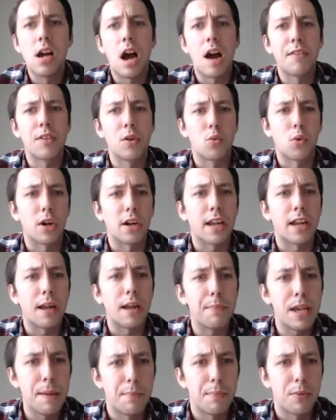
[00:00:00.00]
of the working
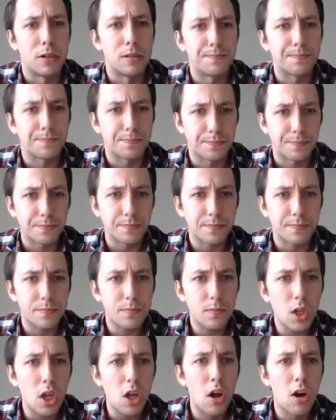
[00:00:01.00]
people.
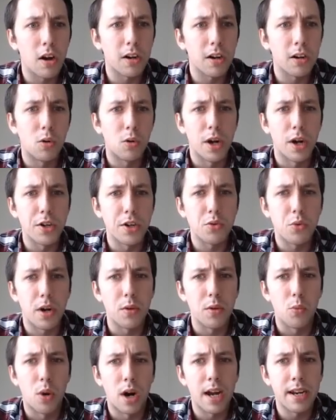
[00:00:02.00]
Article
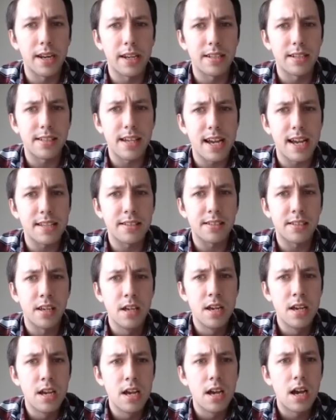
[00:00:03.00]
121, it says,
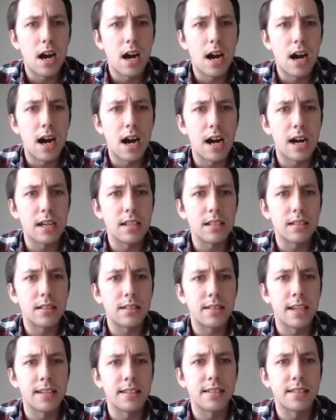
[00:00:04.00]

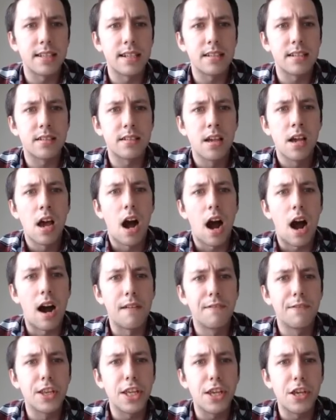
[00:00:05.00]
citizens
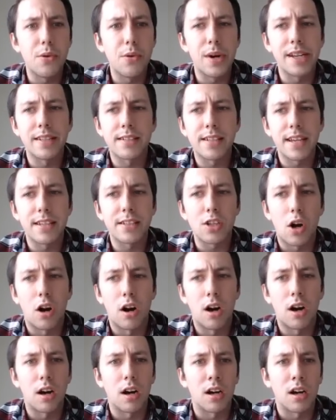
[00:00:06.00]
of the
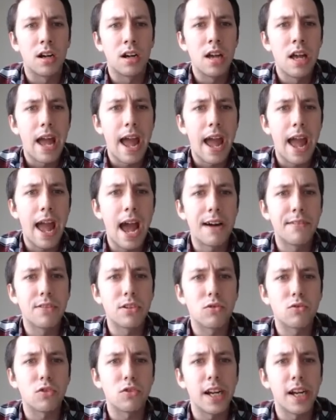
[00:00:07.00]
USSR have
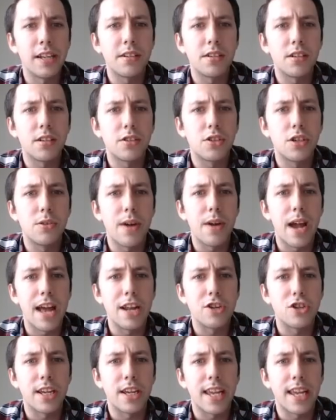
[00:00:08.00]
the right to
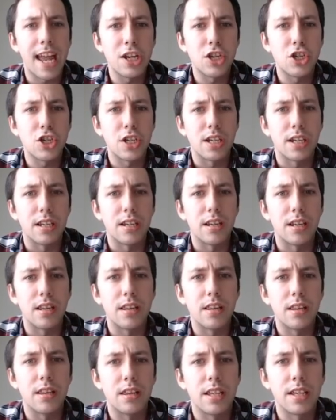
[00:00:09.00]
education.
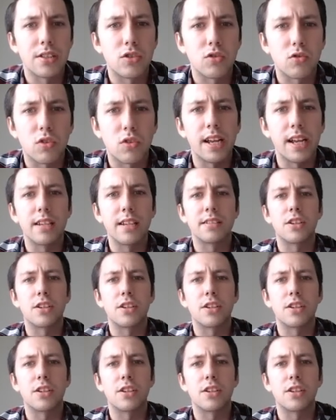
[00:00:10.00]
This right